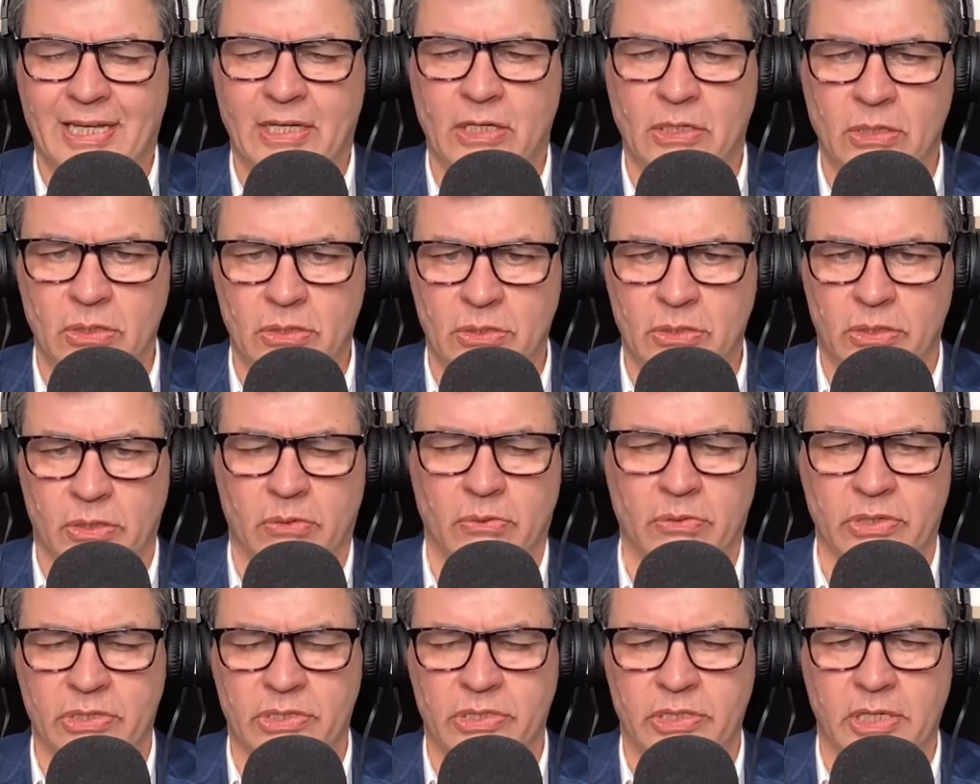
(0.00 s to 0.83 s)

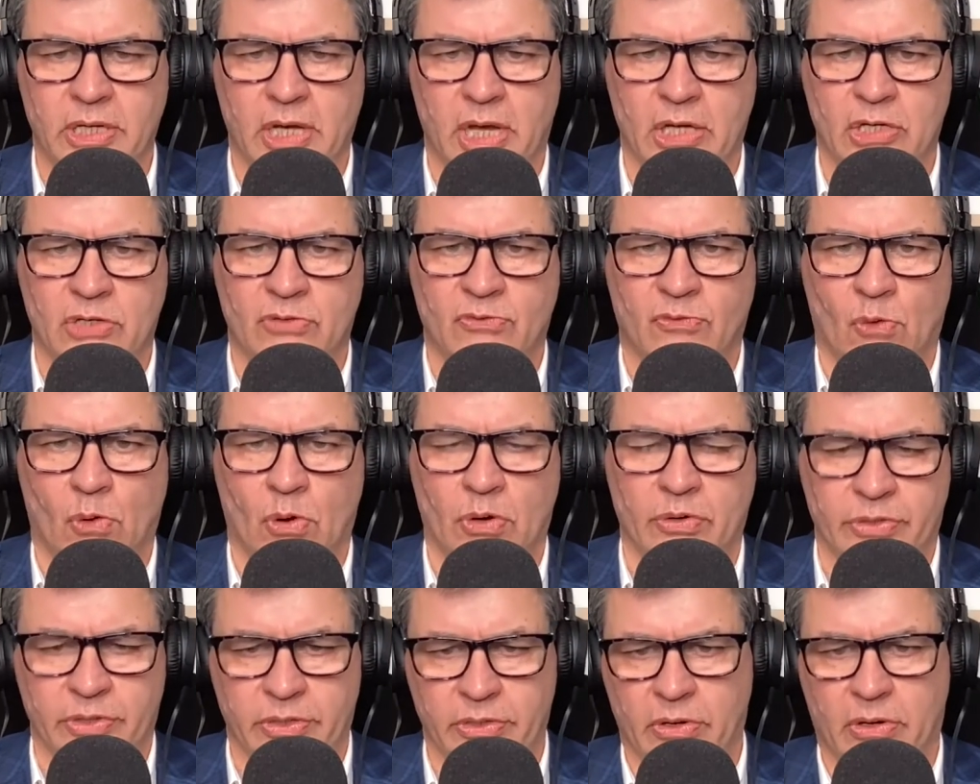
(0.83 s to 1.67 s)
into the
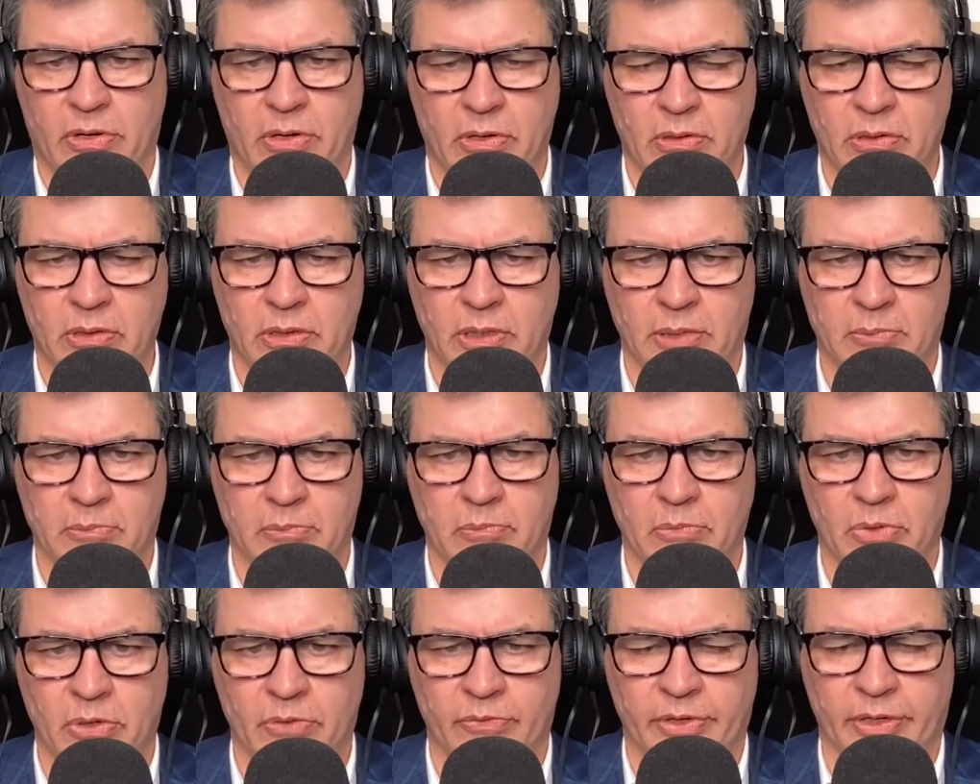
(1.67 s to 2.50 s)
CH4 that you're currently
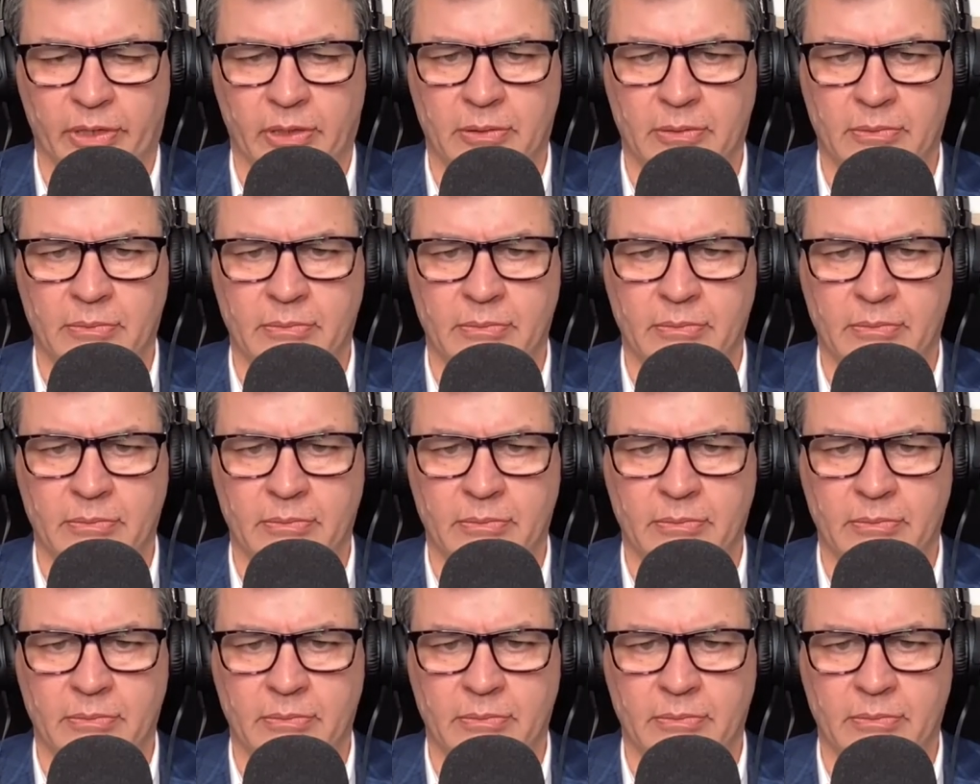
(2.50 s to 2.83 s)
moving?